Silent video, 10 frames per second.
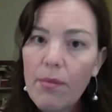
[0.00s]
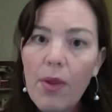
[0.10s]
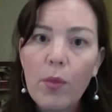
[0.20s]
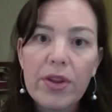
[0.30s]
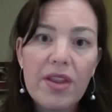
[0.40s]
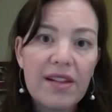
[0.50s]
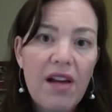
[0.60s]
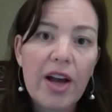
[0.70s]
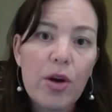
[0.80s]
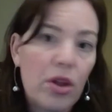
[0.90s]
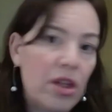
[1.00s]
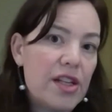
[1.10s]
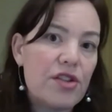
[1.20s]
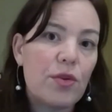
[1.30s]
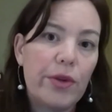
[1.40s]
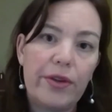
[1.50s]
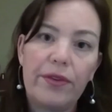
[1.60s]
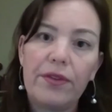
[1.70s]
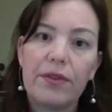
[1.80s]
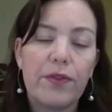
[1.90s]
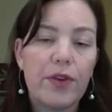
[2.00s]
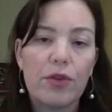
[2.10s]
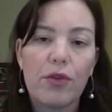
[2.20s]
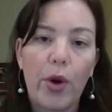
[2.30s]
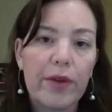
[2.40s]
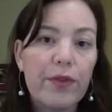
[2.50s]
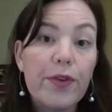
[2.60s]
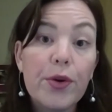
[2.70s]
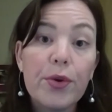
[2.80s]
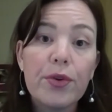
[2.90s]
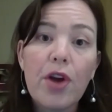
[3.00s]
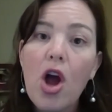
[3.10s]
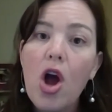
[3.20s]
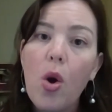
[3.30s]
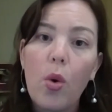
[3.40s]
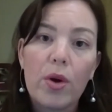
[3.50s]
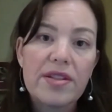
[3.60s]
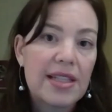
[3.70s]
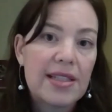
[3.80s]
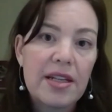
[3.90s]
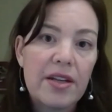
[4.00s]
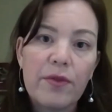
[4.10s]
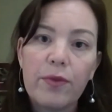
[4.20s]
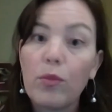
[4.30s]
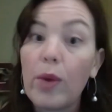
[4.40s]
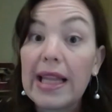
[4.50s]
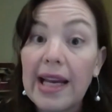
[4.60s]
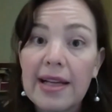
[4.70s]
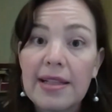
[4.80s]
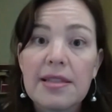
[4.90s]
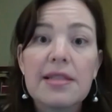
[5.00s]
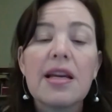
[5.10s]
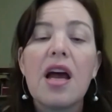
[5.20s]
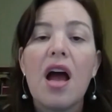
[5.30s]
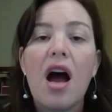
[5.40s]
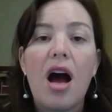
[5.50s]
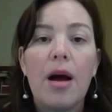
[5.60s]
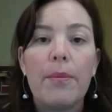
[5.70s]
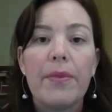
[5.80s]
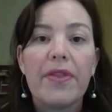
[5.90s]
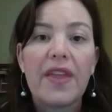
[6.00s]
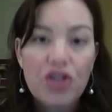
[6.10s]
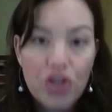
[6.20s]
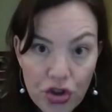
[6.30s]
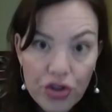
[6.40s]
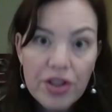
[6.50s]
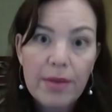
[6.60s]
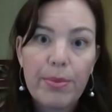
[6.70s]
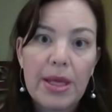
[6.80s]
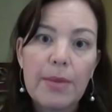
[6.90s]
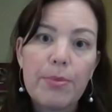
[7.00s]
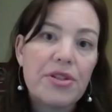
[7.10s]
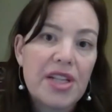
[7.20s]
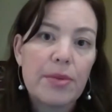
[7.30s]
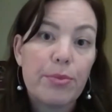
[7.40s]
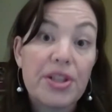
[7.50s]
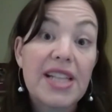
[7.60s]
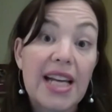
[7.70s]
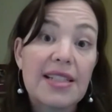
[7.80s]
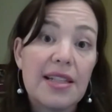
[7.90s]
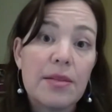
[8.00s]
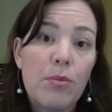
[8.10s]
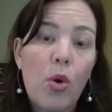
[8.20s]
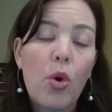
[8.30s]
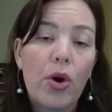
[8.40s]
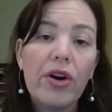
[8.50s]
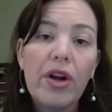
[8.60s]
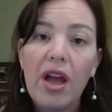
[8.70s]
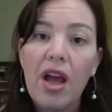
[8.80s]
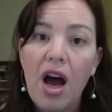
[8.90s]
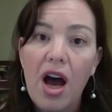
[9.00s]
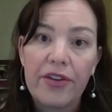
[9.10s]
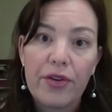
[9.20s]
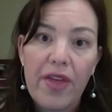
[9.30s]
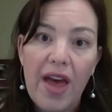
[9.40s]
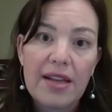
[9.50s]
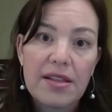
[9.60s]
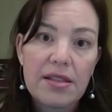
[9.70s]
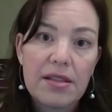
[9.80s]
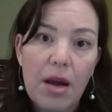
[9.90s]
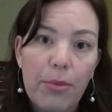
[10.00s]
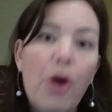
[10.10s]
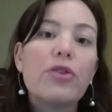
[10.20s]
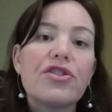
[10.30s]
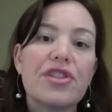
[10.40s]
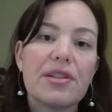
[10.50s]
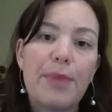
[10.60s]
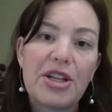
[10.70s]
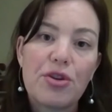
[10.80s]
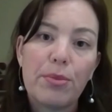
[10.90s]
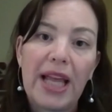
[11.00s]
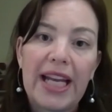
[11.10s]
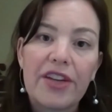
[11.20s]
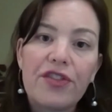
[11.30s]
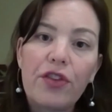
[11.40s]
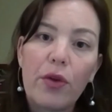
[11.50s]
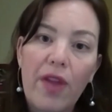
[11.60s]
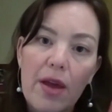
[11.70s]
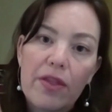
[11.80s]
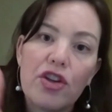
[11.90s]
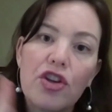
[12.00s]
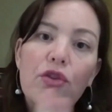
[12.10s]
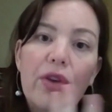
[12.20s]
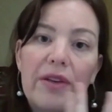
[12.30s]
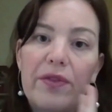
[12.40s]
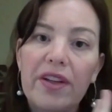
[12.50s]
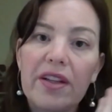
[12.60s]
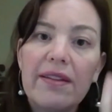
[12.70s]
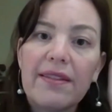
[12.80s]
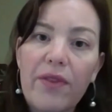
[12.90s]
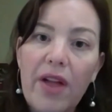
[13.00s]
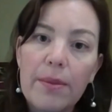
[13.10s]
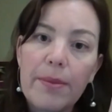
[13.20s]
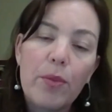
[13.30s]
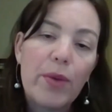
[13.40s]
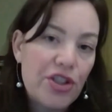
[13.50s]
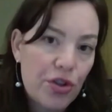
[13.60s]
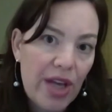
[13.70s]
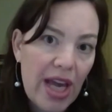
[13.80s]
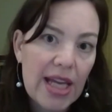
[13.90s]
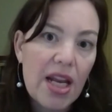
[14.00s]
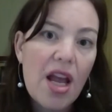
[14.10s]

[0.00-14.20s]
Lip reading: whether that's high quality soils for growing food or sensitive wetlands. They should be protected more under that approach to spatial planning, so that the new greenfields development we do get